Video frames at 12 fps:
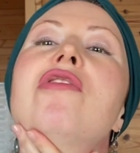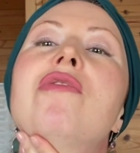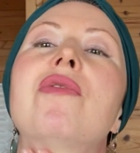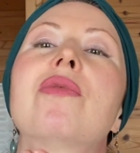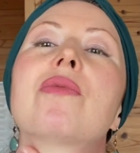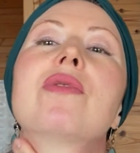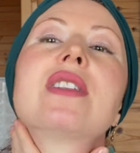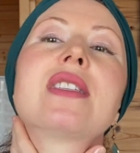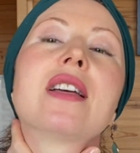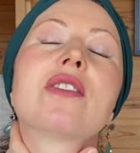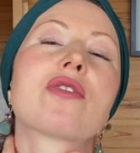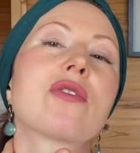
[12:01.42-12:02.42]
through the
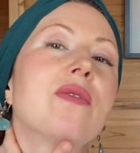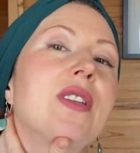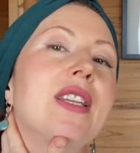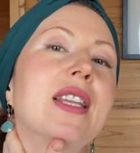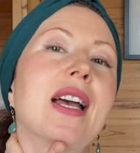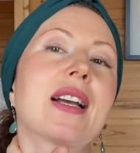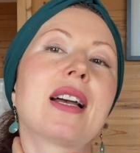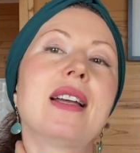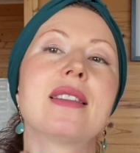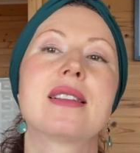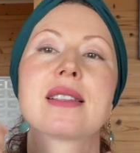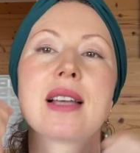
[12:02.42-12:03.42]
center of the neck
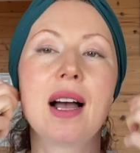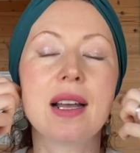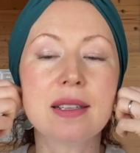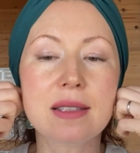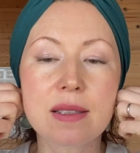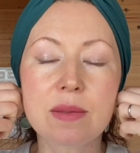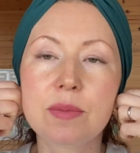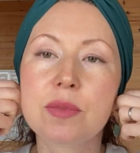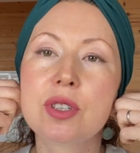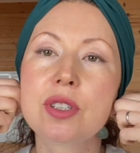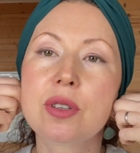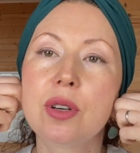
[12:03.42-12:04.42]
and the sides.
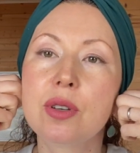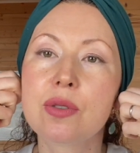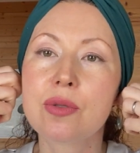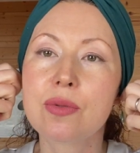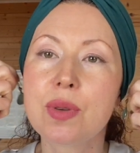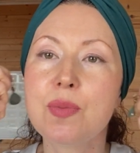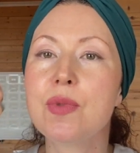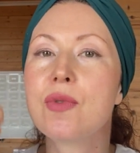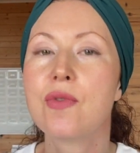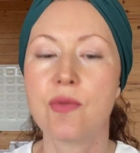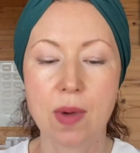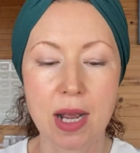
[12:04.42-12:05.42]
Just going to
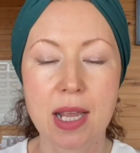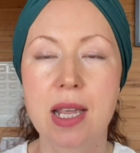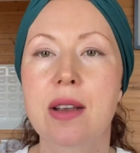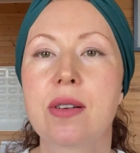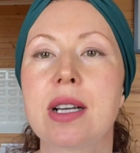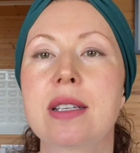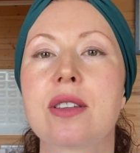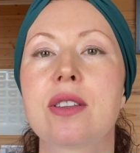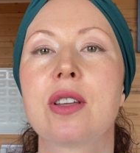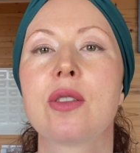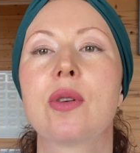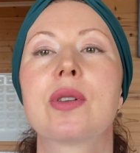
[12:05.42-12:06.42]
remove my earrings so
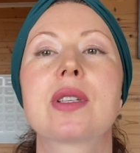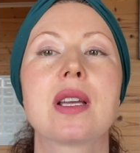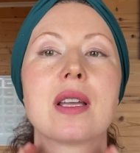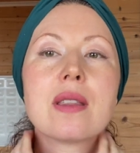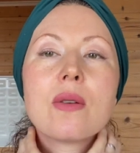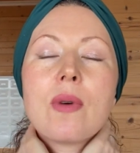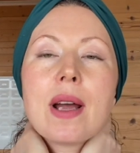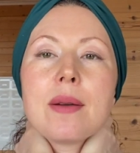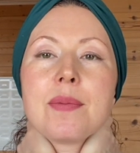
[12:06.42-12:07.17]
they're not in the way.